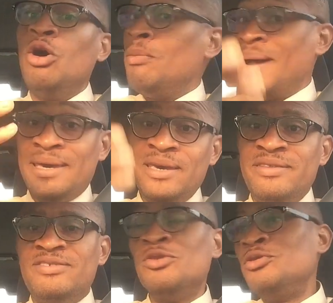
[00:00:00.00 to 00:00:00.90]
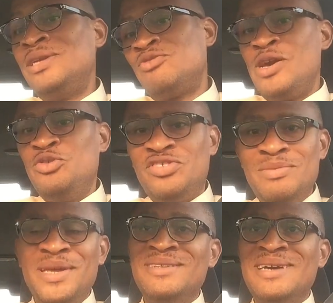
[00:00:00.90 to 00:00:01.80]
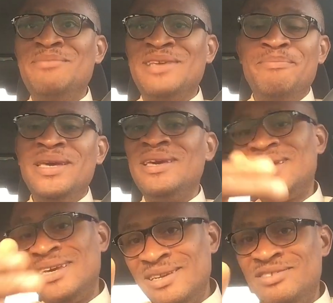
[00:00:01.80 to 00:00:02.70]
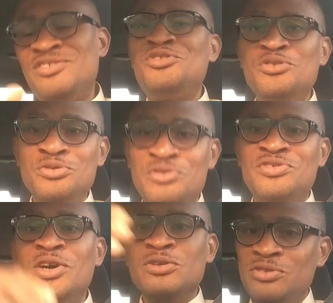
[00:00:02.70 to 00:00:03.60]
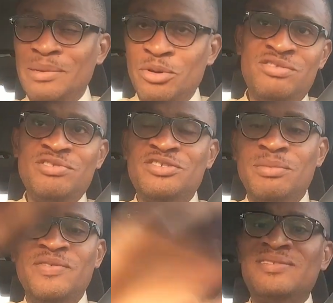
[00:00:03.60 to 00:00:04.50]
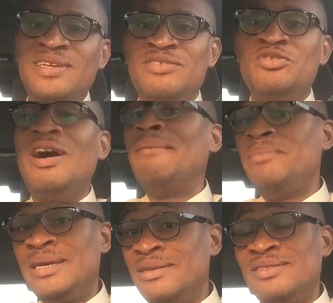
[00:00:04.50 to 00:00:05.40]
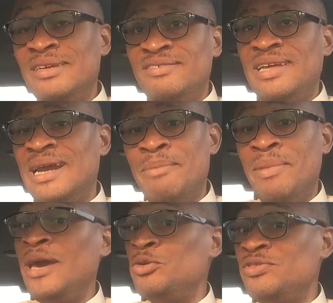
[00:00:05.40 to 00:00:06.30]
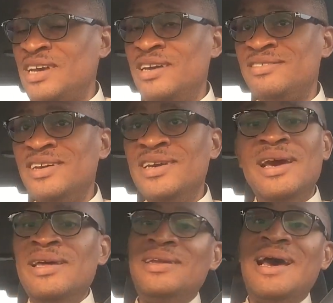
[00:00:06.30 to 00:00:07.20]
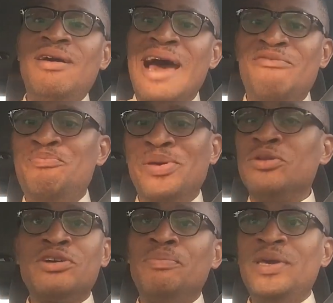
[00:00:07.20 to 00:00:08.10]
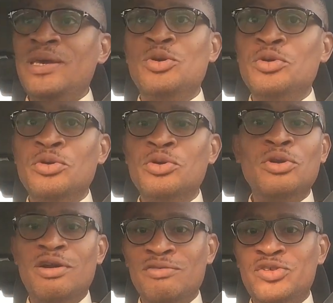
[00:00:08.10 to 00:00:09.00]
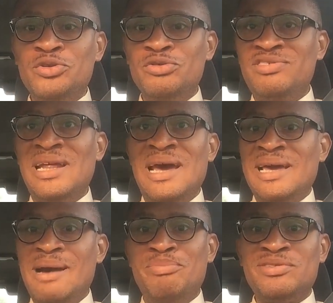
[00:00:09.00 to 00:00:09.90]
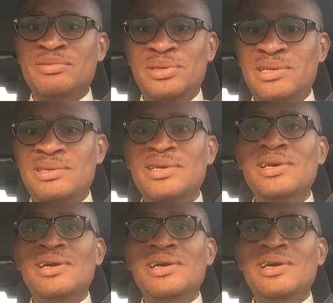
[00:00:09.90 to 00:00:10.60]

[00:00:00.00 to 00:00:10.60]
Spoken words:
or my kids. So that's why you see many times I'm making kids shoes to demonstrate some of these things, or I'm making things that are my own size. Now I've built up a whole lot of shoes that I can't possibly